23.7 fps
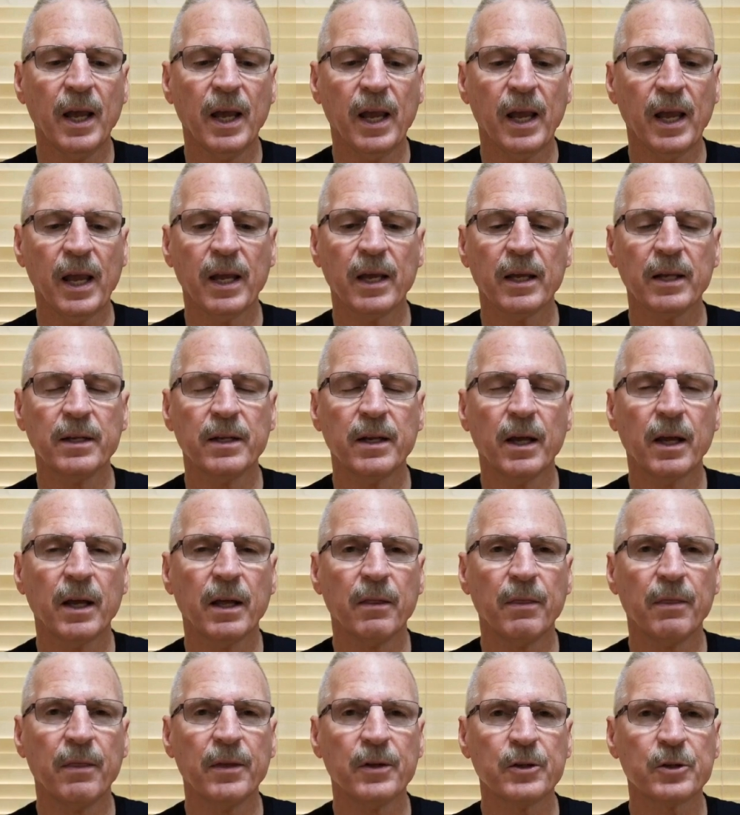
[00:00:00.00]
And uh,
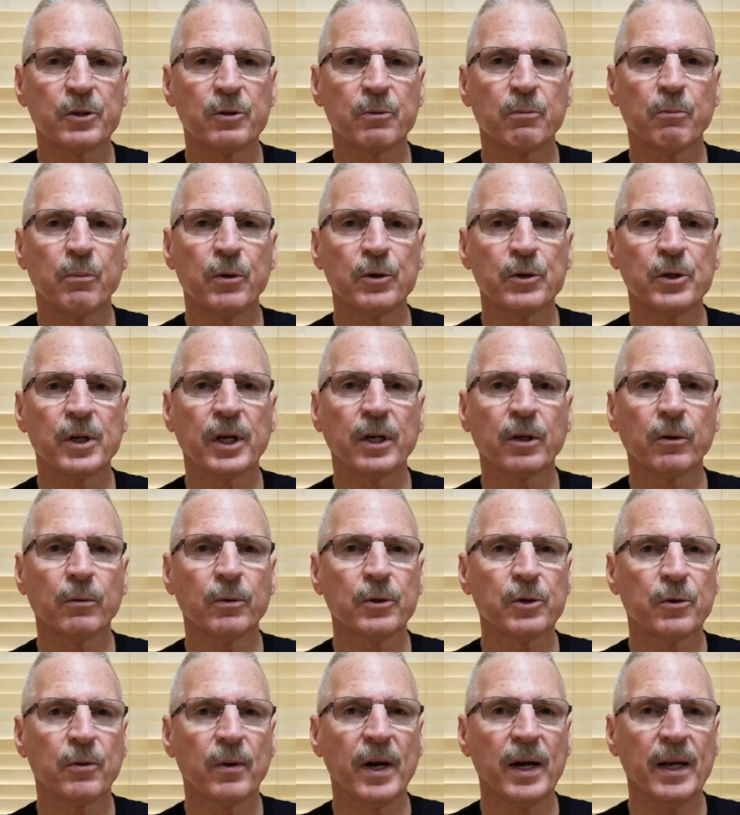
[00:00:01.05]
this particular
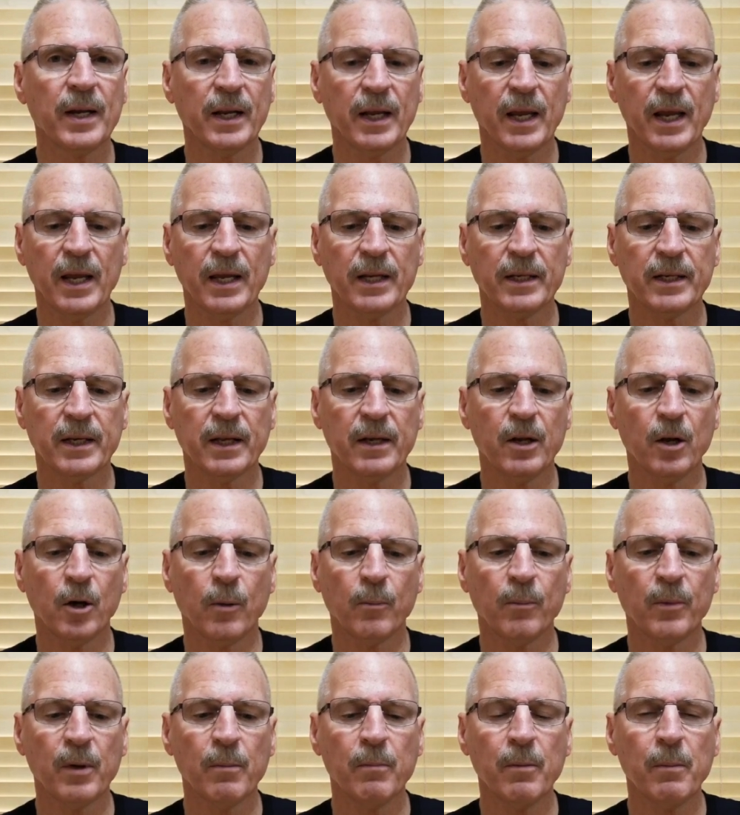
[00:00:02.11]
training aid can
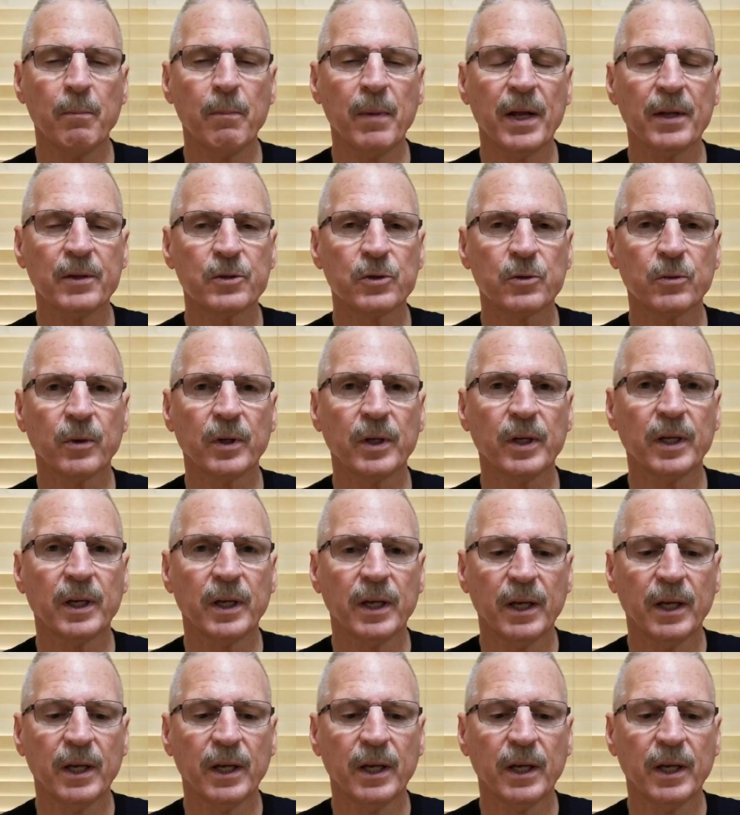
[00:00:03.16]
help them immensely.